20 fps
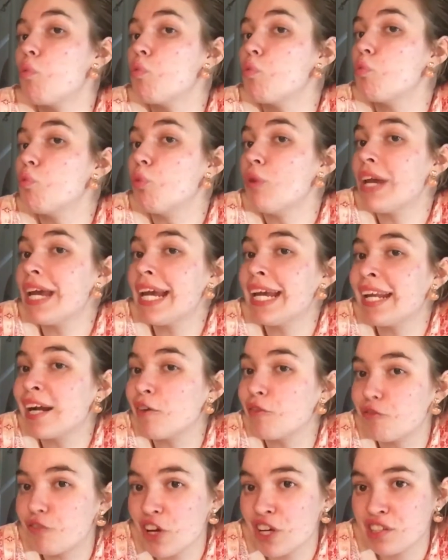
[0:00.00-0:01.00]
weird
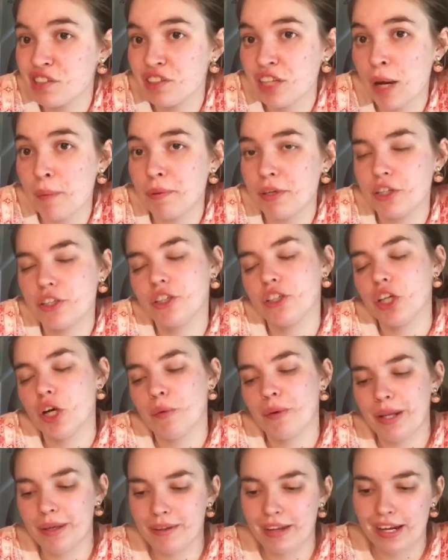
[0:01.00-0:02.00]
of first topic. You know
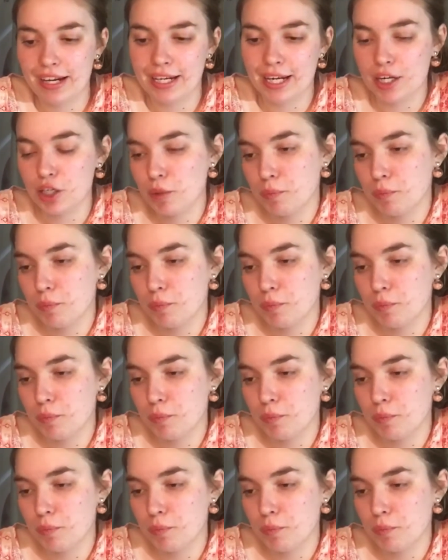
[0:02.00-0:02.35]
what I'm getting at.